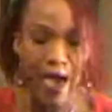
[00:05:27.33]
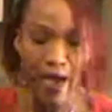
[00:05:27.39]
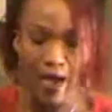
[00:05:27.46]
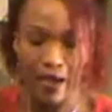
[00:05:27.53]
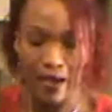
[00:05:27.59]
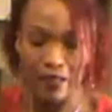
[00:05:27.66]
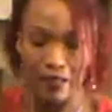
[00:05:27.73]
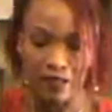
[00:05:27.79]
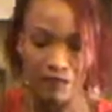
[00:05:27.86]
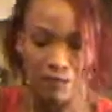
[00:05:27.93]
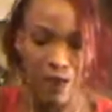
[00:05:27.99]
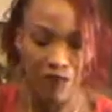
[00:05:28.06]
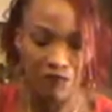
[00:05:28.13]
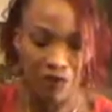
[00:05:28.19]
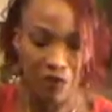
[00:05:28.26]
Added
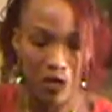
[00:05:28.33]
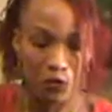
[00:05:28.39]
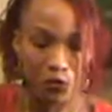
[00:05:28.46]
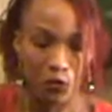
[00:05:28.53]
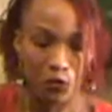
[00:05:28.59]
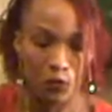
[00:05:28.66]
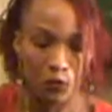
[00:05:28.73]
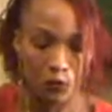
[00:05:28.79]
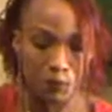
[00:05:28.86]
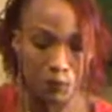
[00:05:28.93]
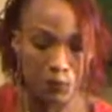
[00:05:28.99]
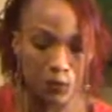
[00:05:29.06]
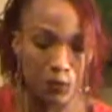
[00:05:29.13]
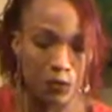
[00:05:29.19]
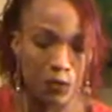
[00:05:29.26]
my fresh
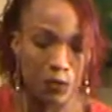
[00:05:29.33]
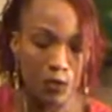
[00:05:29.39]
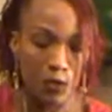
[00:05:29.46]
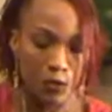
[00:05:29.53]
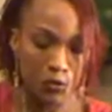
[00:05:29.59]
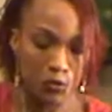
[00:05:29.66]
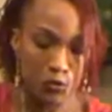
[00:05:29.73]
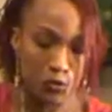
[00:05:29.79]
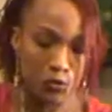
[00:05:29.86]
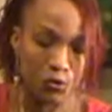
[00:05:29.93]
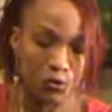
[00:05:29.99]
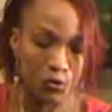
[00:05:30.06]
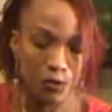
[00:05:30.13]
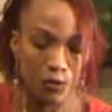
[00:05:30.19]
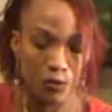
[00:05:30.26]
herbs
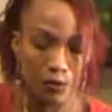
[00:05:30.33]
to